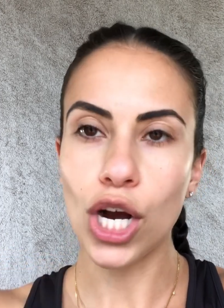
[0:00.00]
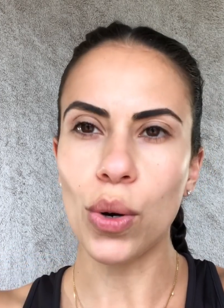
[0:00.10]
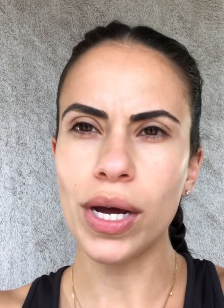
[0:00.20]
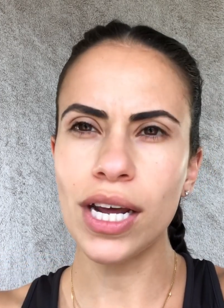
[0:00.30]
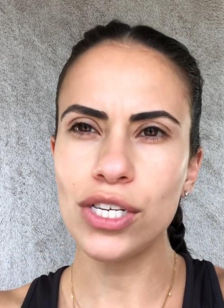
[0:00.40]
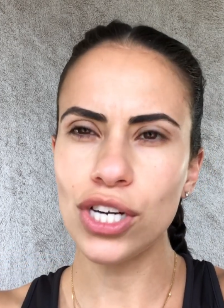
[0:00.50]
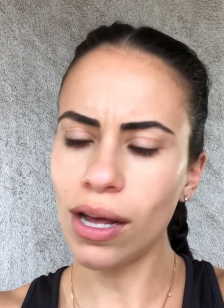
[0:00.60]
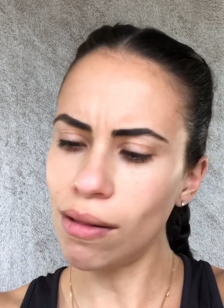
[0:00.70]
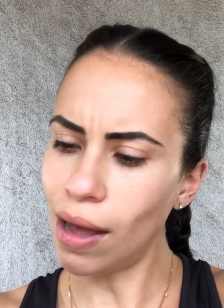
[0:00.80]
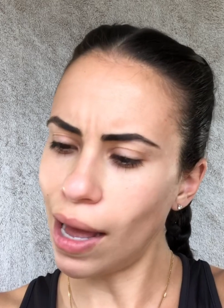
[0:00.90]
Coconut
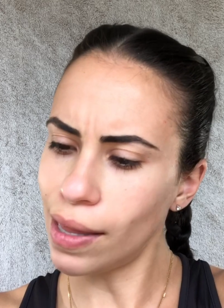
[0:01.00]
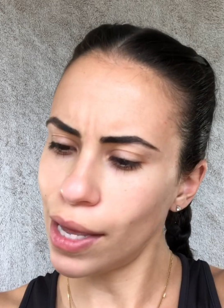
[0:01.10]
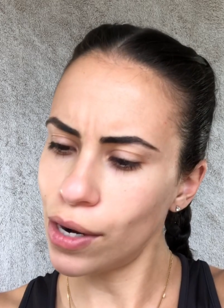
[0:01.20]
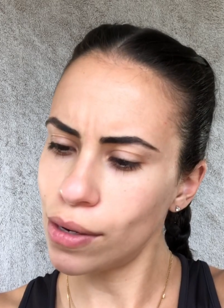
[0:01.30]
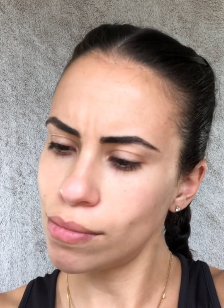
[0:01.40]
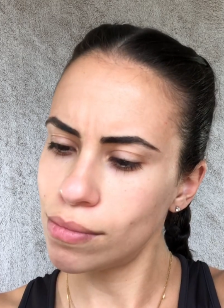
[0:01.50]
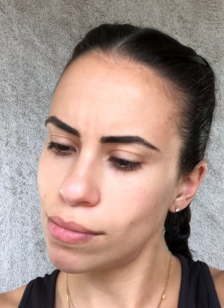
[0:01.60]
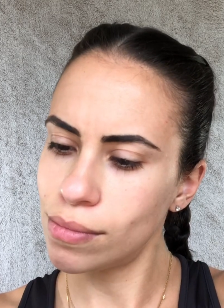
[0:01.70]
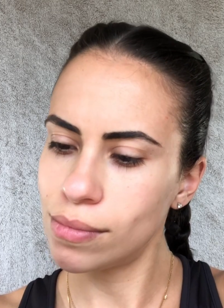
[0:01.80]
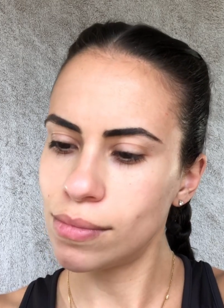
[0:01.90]
Gel Highlighter.
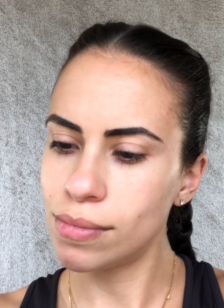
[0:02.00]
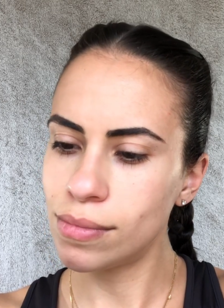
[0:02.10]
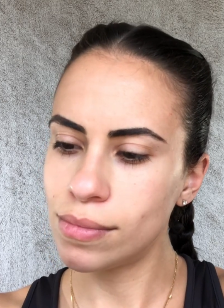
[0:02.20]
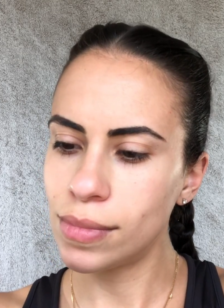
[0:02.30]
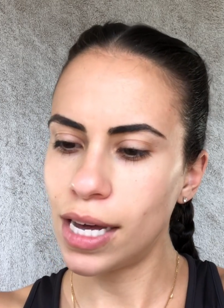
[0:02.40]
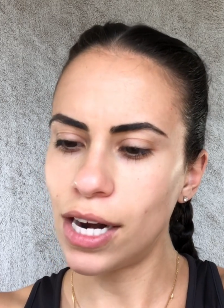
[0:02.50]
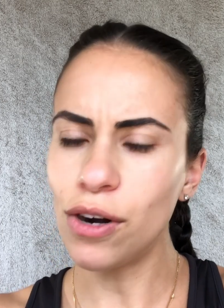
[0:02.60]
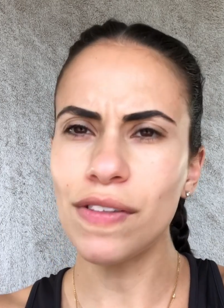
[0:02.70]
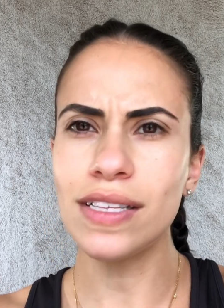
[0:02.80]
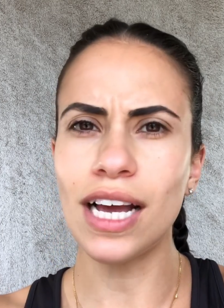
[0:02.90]
I
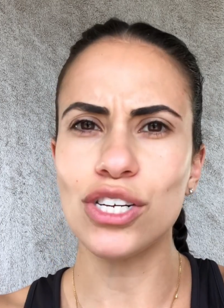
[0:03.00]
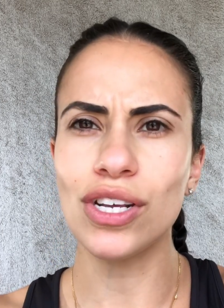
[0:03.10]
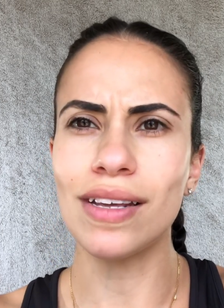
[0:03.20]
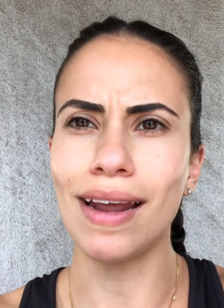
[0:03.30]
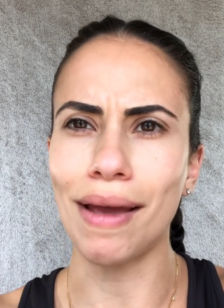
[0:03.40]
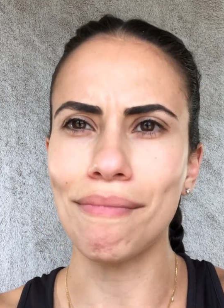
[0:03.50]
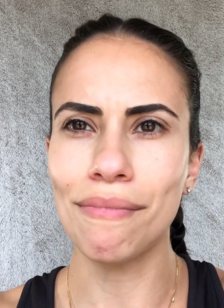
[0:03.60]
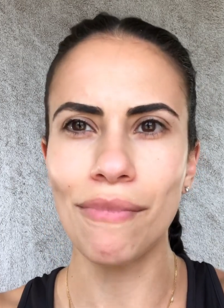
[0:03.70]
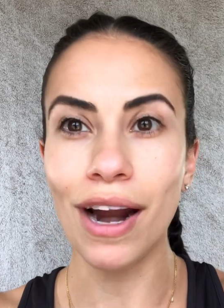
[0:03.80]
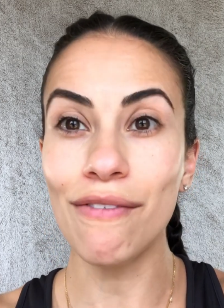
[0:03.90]
don't know if that's actually the
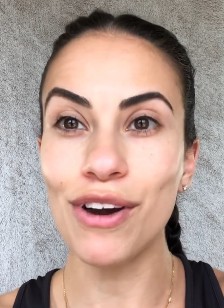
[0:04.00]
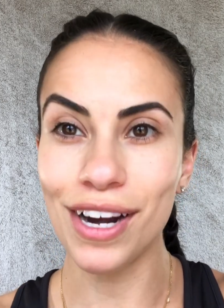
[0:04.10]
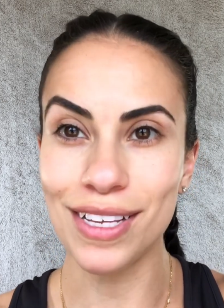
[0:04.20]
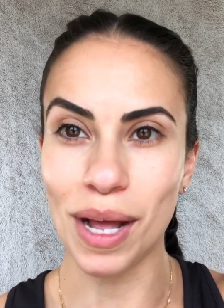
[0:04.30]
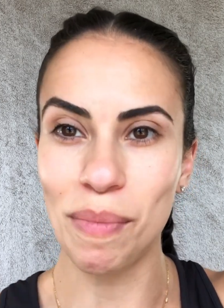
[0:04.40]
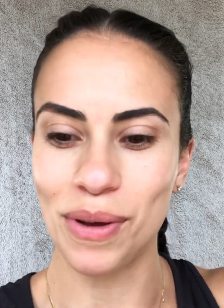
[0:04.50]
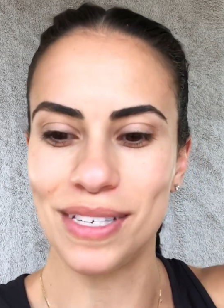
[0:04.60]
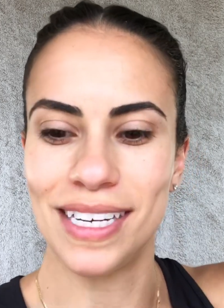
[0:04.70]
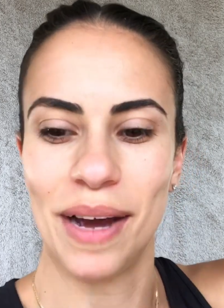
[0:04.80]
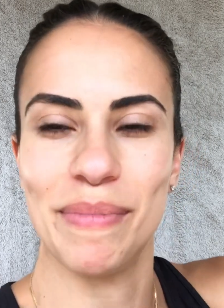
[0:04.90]
name. Whatever it is, I'll
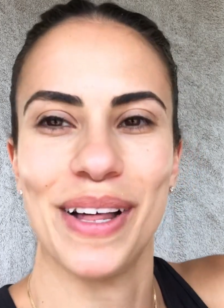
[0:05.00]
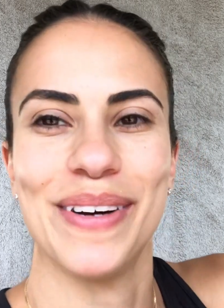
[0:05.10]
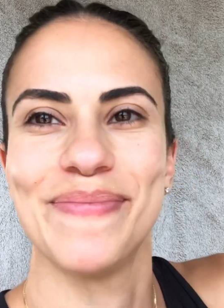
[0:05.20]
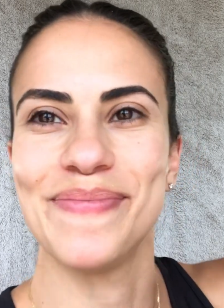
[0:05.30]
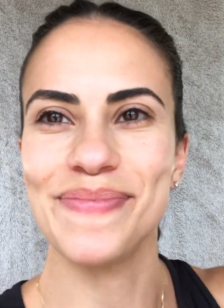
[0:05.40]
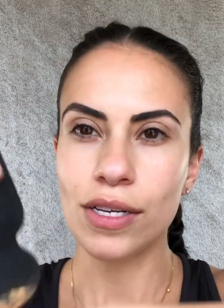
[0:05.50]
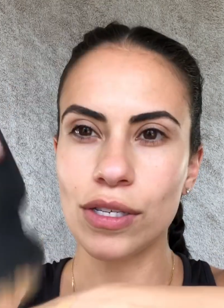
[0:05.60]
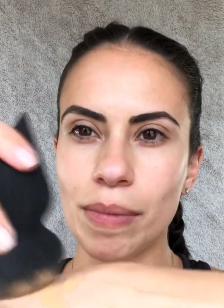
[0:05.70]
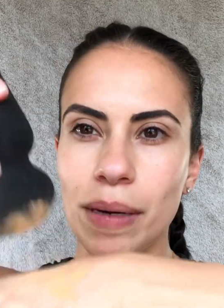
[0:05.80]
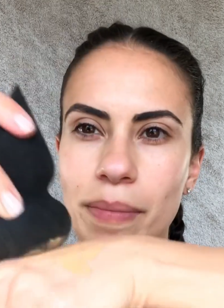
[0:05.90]
post it down below.
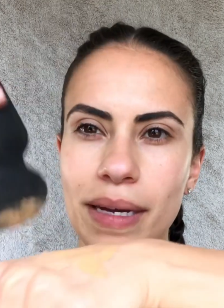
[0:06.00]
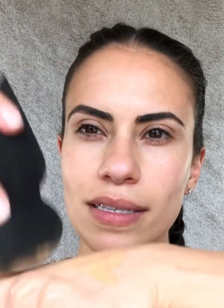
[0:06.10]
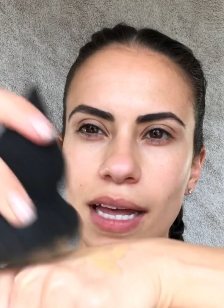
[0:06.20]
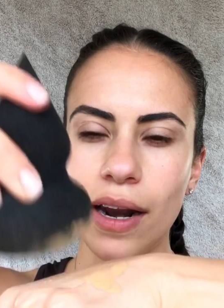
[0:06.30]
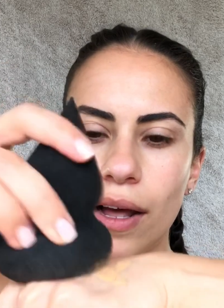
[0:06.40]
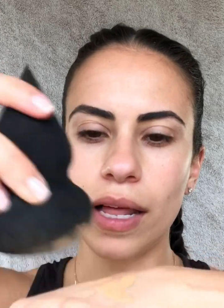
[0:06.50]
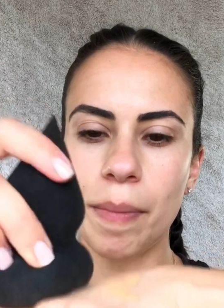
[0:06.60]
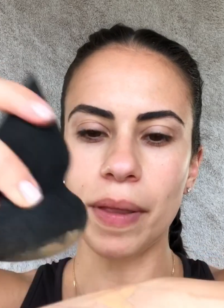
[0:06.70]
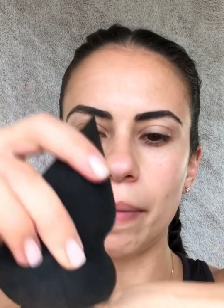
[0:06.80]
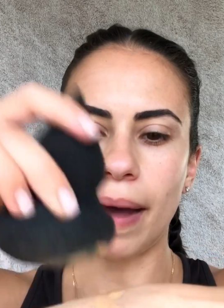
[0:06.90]
So I'm going to mix that all
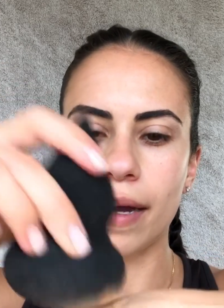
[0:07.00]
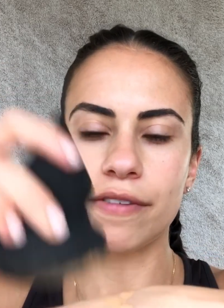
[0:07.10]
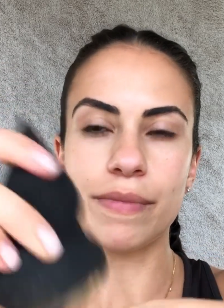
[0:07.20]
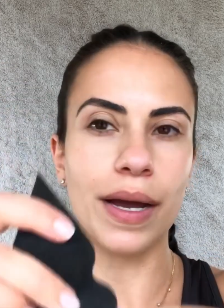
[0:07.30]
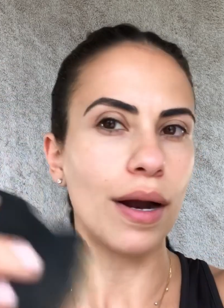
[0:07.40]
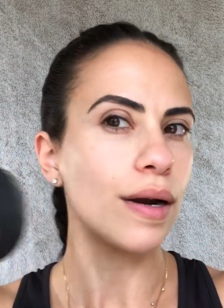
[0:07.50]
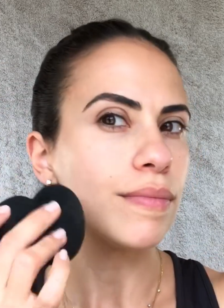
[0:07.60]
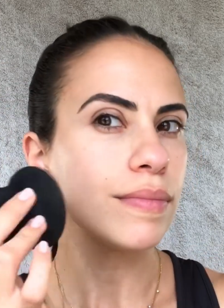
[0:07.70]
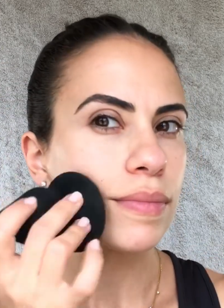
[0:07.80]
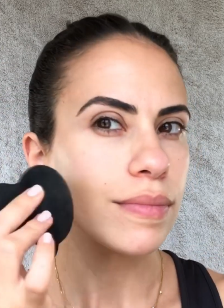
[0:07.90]
up on the back of my
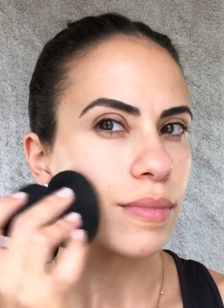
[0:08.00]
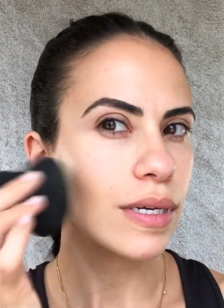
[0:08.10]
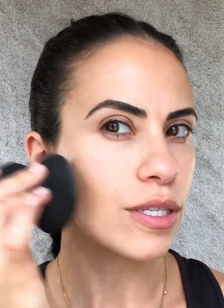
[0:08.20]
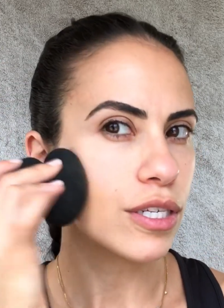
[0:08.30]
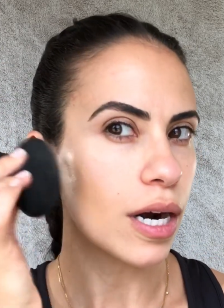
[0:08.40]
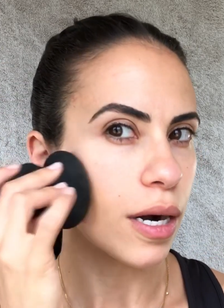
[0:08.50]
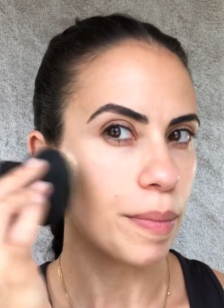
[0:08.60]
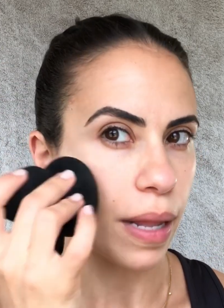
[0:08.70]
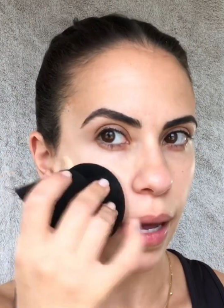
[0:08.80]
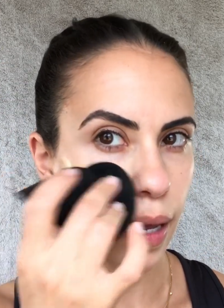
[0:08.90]
arm and start
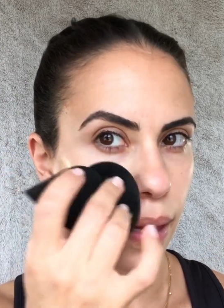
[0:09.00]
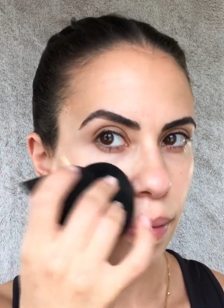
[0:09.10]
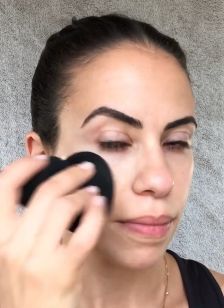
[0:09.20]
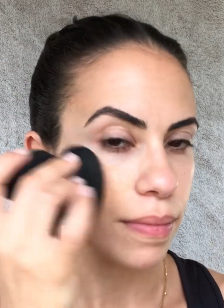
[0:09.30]
applying.